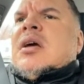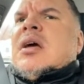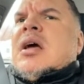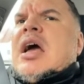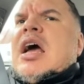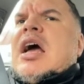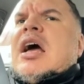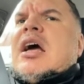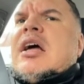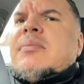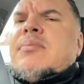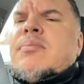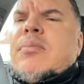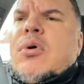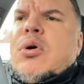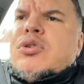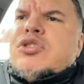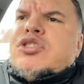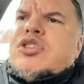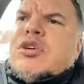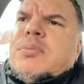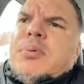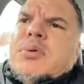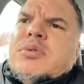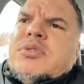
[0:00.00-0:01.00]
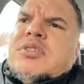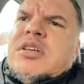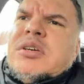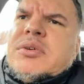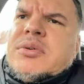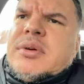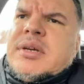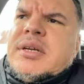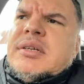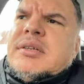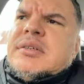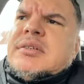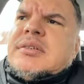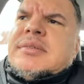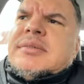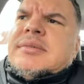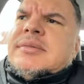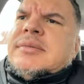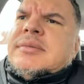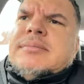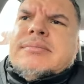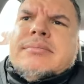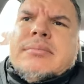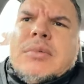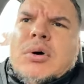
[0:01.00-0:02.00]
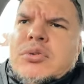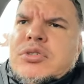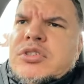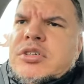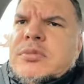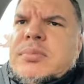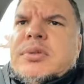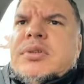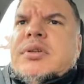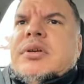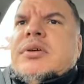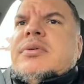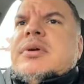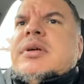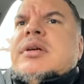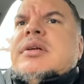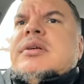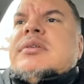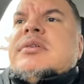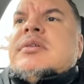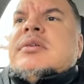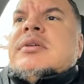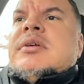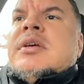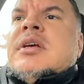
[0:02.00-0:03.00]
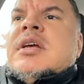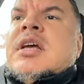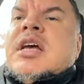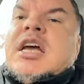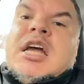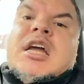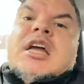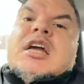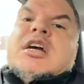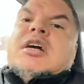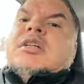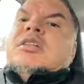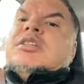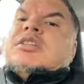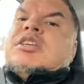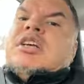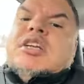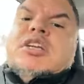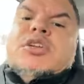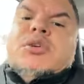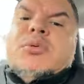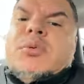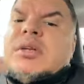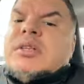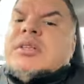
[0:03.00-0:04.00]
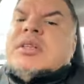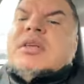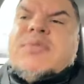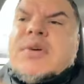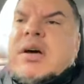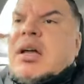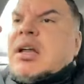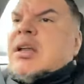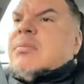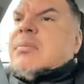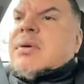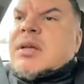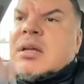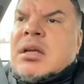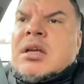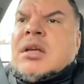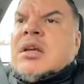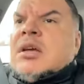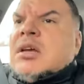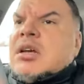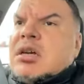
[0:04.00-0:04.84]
had multiple degrees, and continued development.